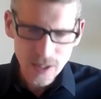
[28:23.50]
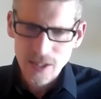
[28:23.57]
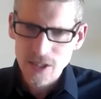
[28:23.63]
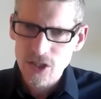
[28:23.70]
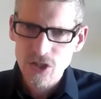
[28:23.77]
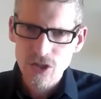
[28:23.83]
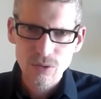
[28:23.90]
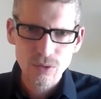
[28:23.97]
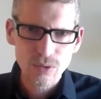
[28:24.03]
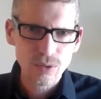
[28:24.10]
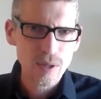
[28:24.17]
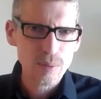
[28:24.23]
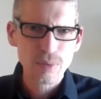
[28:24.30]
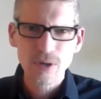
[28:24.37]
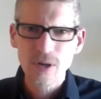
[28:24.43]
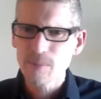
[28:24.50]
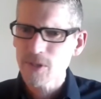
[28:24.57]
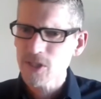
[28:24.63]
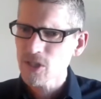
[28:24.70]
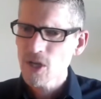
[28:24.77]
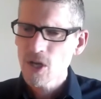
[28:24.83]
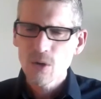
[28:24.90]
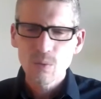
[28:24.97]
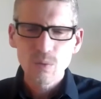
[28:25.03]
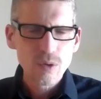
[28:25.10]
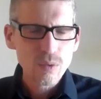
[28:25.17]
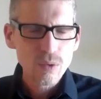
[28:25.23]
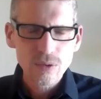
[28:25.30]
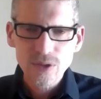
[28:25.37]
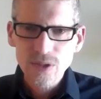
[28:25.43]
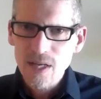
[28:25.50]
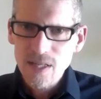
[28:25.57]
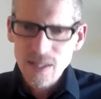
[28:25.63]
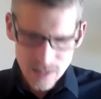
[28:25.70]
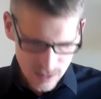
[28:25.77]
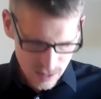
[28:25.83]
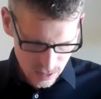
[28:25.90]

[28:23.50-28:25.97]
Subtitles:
they'll let us through. They promise, "We won't take